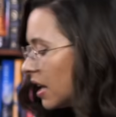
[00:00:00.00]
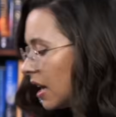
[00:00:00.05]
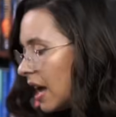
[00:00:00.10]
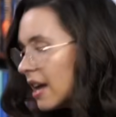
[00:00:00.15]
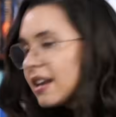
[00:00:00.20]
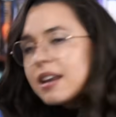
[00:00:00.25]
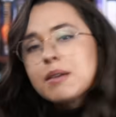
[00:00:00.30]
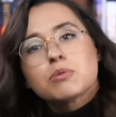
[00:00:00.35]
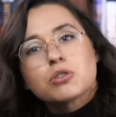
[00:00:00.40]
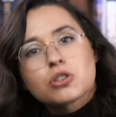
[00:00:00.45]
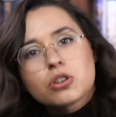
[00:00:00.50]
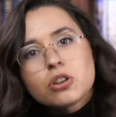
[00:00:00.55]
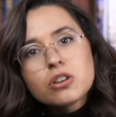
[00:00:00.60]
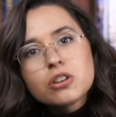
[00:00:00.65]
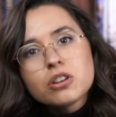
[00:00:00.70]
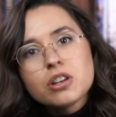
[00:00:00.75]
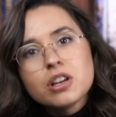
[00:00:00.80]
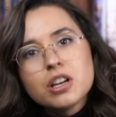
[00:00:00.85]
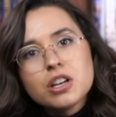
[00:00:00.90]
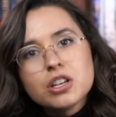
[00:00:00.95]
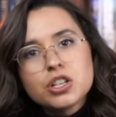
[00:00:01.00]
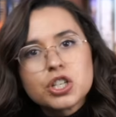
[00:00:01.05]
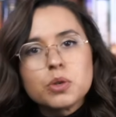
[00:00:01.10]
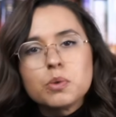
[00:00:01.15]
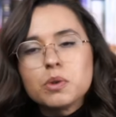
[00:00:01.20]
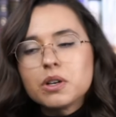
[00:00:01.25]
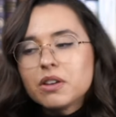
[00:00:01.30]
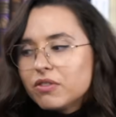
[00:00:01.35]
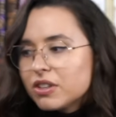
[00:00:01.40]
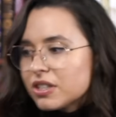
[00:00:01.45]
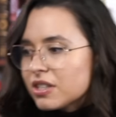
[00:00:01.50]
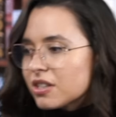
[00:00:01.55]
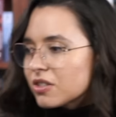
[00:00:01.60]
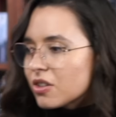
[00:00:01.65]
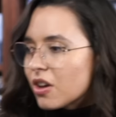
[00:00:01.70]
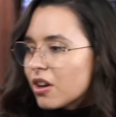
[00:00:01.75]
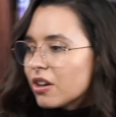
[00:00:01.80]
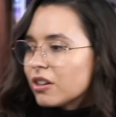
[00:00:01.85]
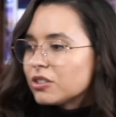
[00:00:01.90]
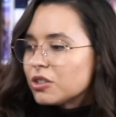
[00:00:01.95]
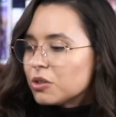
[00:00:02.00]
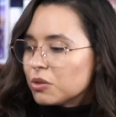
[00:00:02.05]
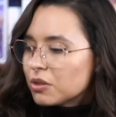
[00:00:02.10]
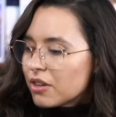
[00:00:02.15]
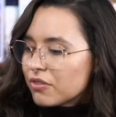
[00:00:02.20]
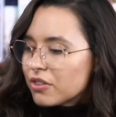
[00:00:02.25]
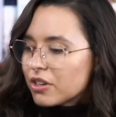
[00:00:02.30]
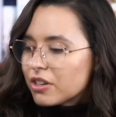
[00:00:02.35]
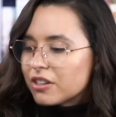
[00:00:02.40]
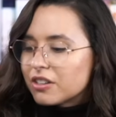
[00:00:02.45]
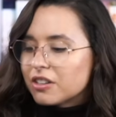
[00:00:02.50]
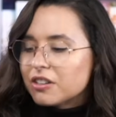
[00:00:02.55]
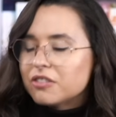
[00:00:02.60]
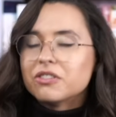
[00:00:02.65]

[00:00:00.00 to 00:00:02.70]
And I'm sure she will convince us all to love her